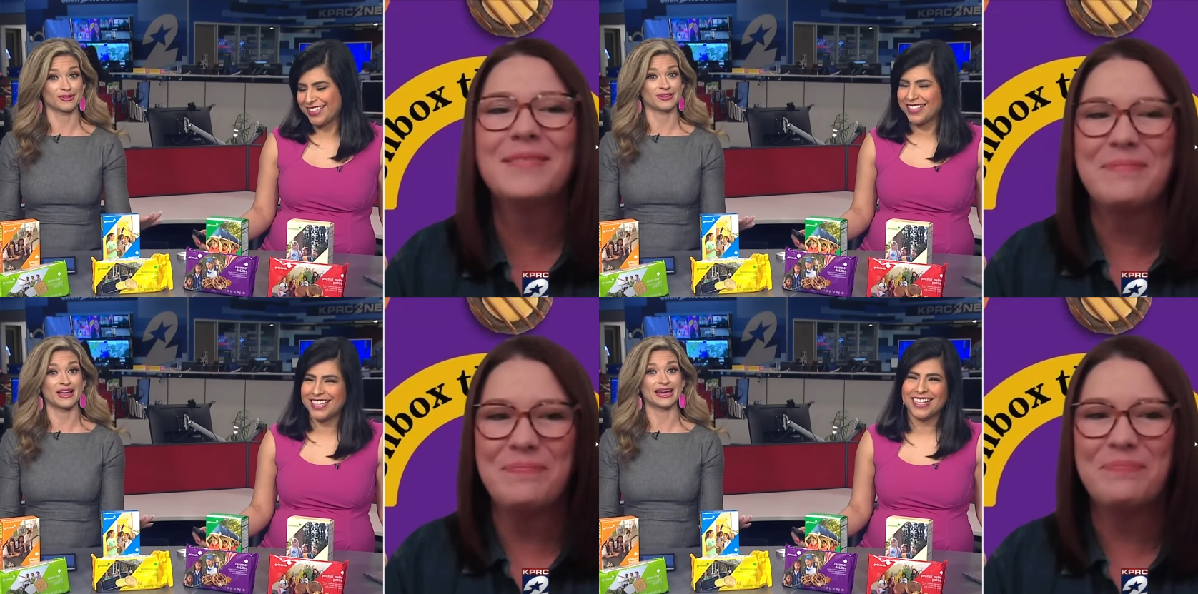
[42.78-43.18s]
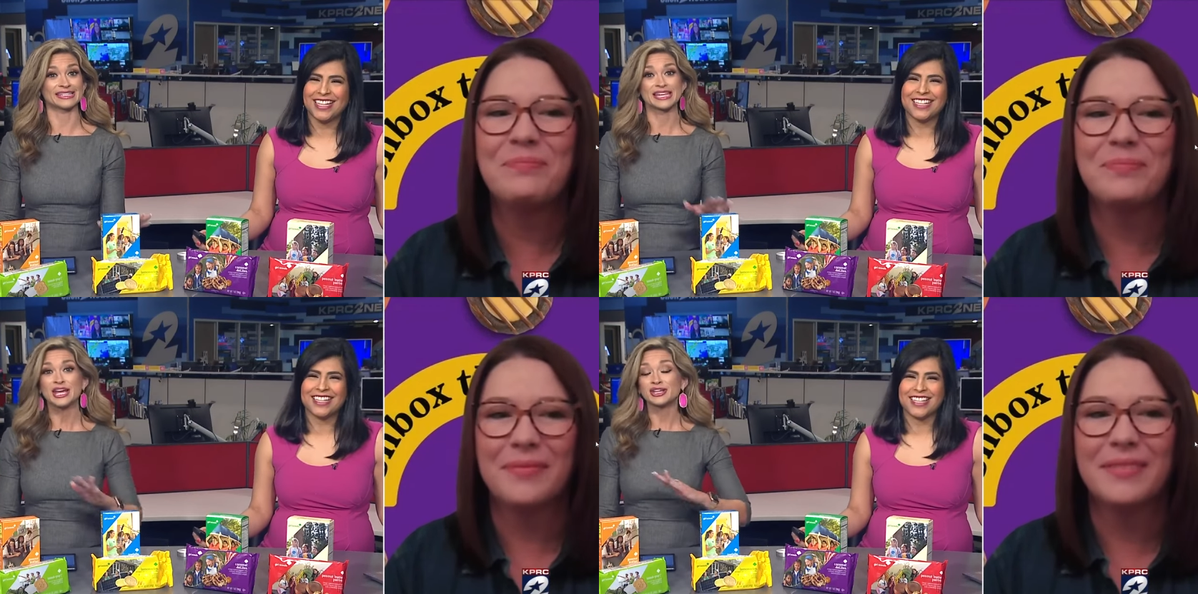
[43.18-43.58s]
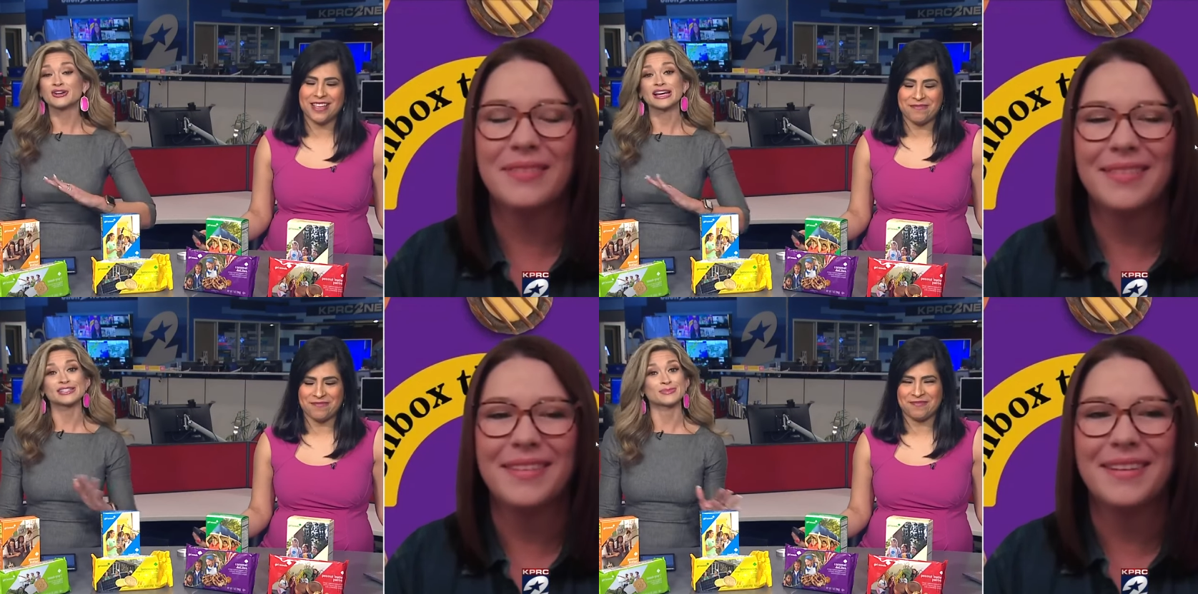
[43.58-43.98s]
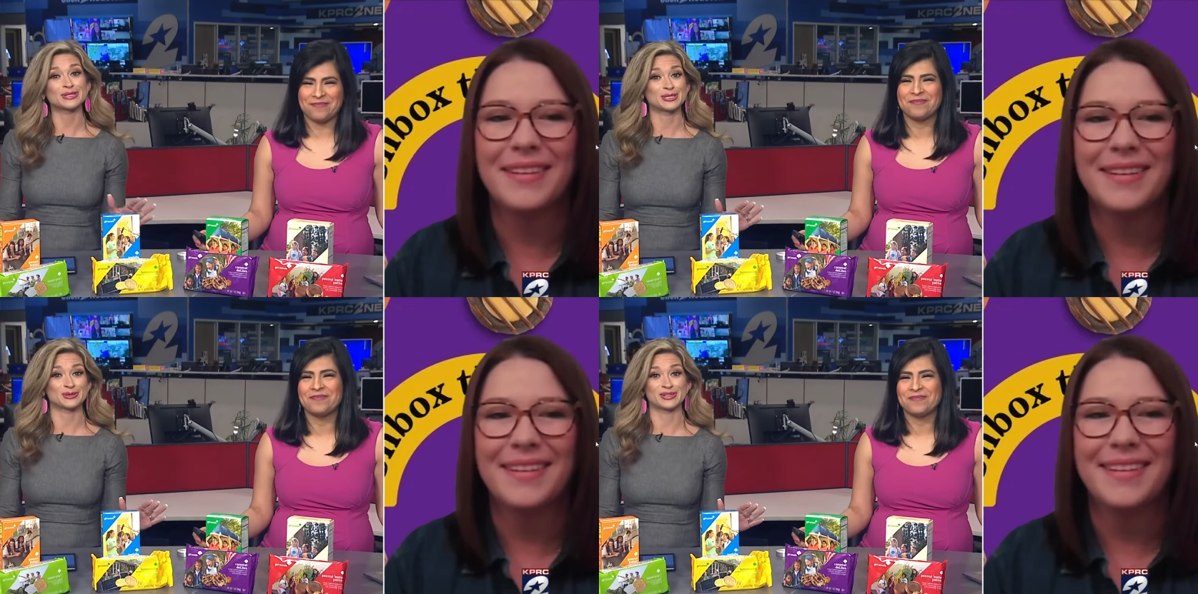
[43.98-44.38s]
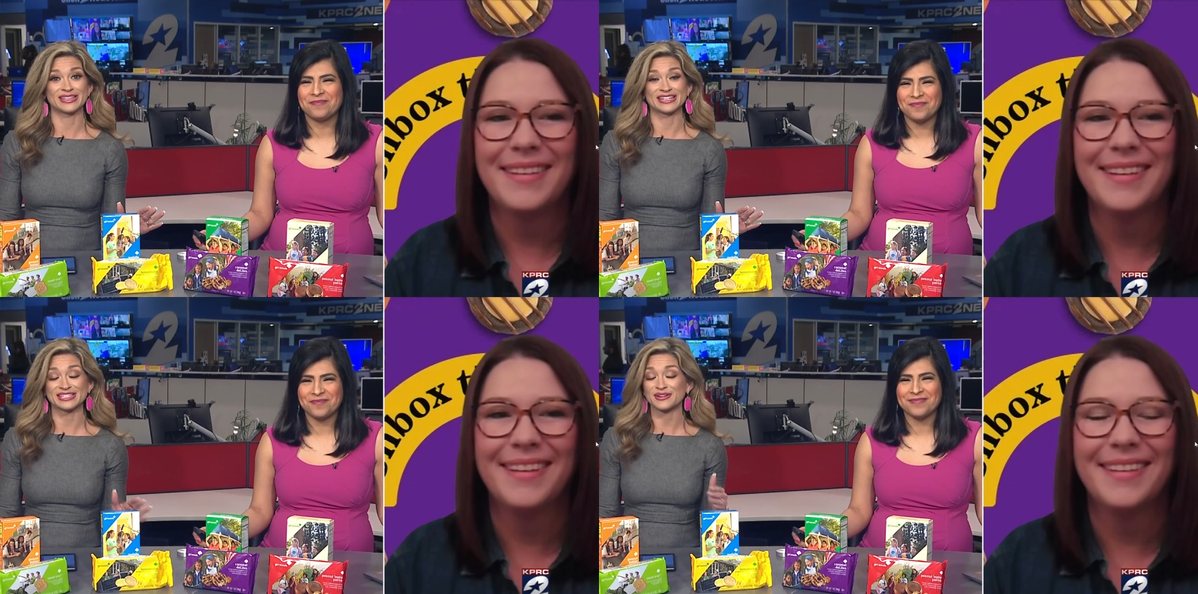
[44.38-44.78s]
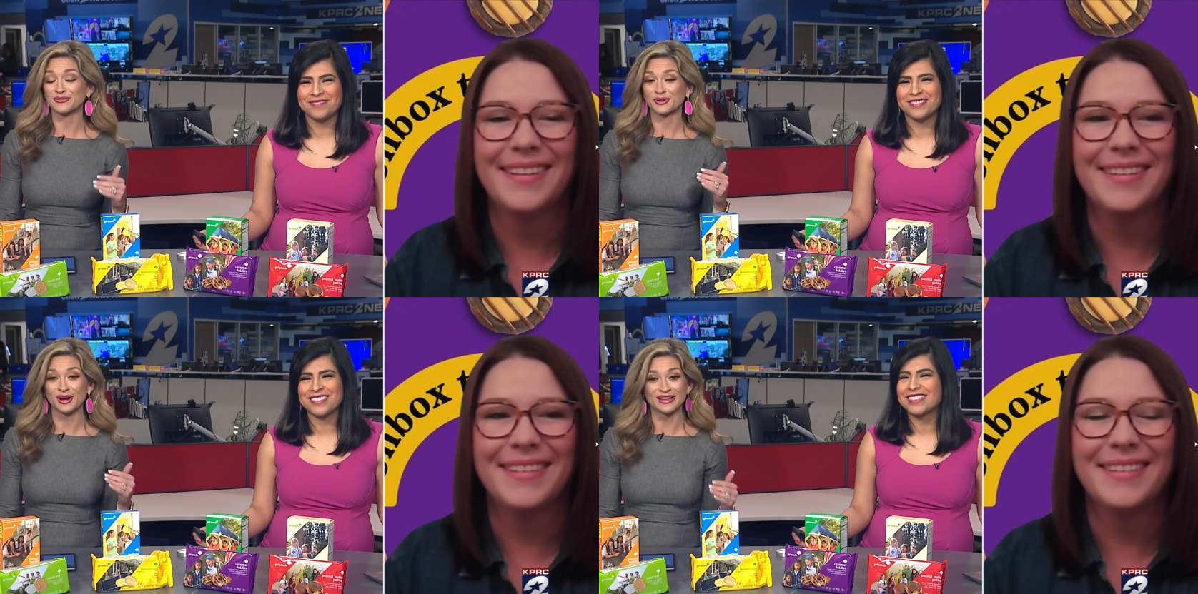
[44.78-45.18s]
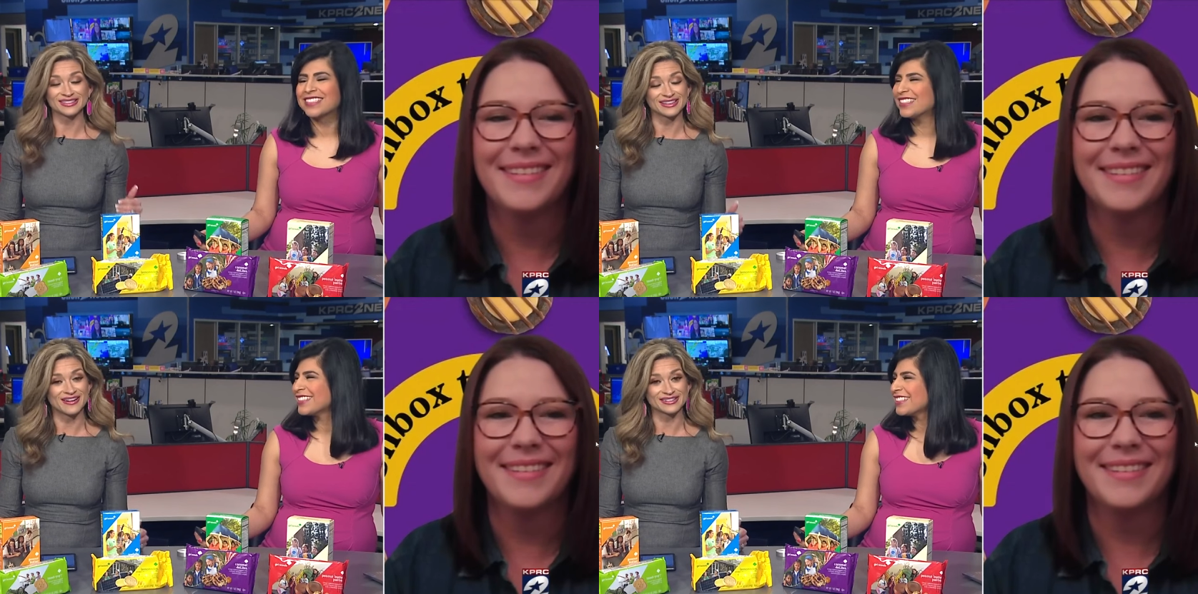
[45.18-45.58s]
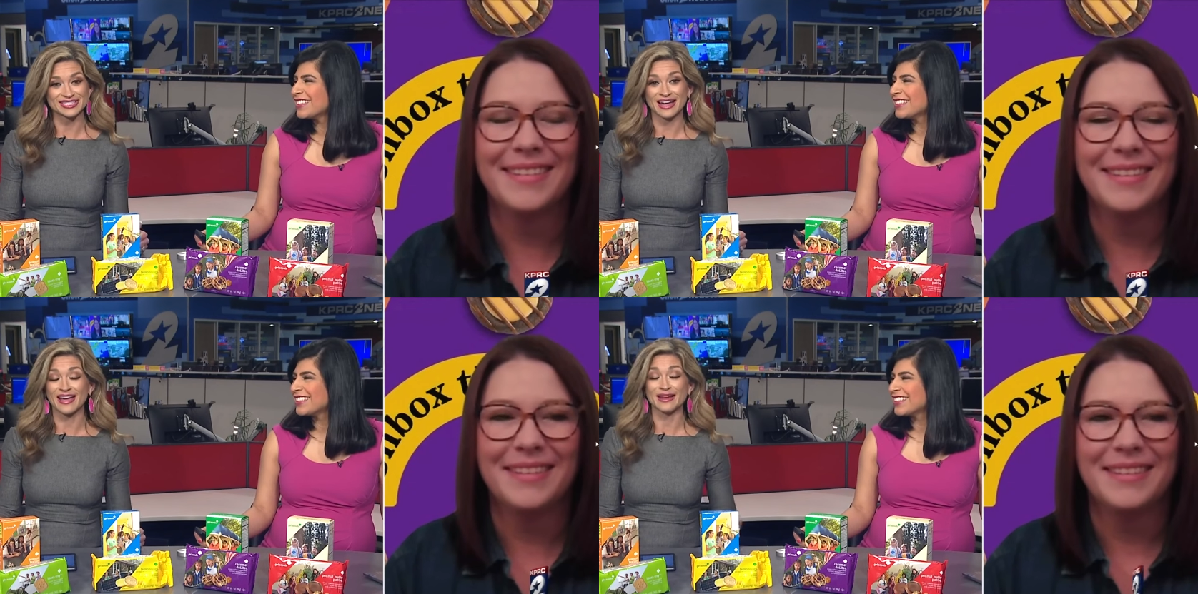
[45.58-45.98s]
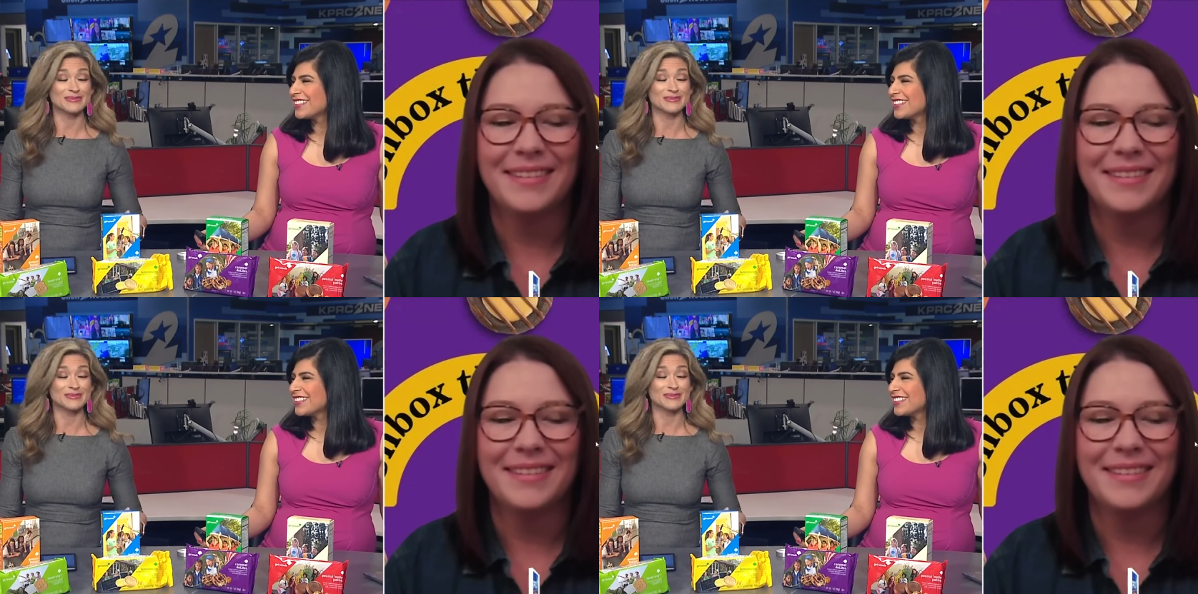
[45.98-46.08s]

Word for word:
Speaker 1: Delight. You guys have been doing this for a long time,